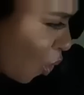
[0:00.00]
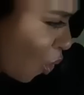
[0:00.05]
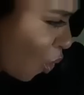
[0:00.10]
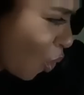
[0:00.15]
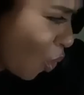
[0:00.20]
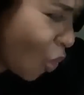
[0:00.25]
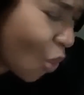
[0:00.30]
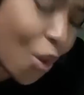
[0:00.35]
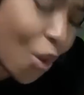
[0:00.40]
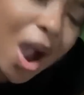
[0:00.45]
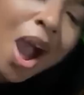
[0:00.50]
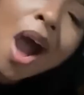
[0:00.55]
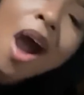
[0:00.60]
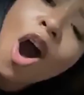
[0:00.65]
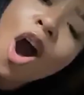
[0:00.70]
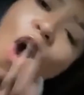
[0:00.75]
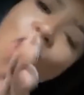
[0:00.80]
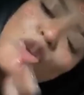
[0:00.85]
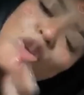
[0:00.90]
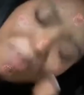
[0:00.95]
on now. Come
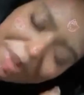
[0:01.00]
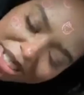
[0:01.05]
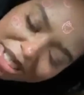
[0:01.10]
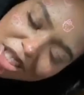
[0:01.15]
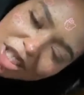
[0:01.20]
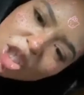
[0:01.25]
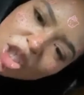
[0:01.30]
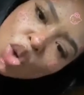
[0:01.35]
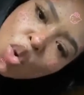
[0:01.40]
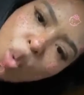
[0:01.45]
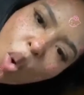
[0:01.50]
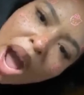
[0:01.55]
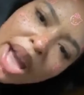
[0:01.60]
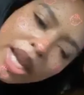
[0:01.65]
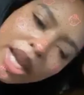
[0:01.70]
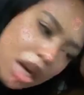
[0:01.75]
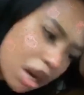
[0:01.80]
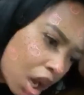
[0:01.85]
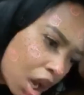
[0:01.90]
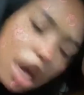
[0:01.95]
on. Oh, you just
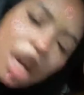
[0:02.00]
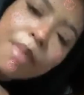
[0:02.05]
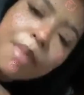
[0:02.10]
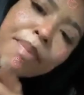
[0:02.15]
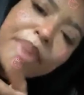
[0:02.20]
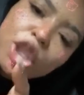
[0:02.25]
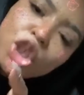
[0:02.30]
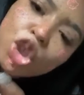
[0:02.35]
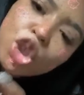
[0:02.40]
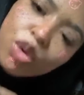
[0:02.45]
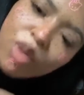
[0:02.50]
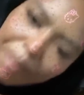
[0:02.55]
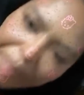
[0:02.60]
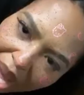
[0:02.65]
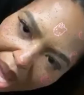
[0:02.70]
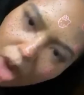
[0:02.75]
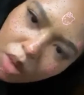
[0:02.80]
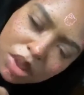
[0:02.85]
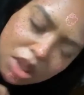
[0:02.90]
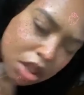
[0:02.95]
quiet up. You're a
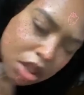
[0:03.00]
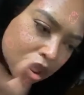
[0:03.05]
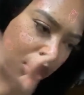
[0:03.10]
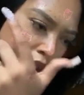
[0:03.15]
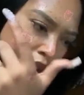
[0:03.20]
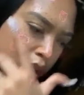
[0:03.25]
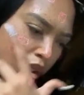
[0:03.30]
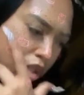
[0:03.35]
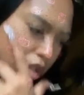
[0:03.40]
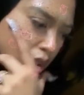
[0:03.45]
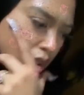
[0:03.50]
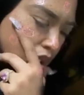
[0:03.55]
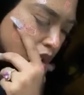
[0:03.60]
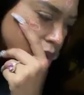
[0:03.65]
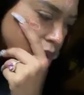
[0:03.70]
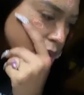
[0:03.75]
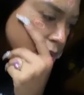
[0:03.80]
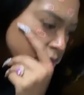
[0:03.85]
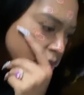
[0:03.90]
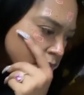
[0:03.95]
mouse. Ooh, come Ooh,
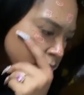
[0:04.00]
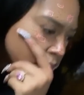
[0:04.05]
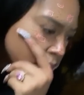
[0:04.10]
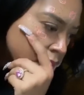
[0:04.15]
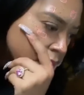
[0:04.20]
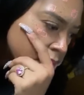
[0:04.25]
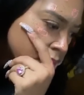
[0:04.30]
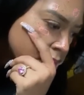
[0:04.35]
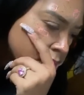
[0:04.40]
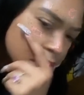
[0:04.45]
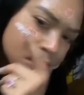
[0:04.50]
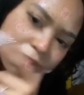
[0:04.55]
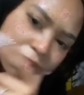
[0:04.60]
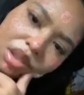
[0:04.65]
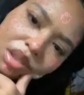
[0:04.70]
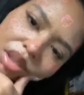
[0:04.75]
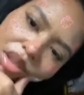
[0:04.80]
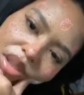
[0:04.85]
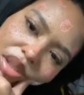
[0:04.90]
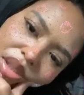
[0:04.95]
on. What? This is
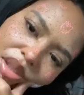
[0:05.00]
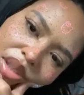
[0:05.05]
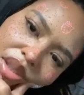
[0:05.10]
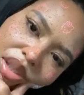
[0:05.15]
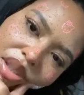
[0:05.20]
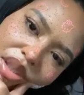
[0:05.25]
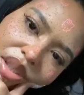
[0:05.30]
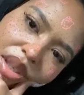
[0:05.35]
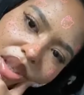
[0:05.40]
dirty. You sleep on your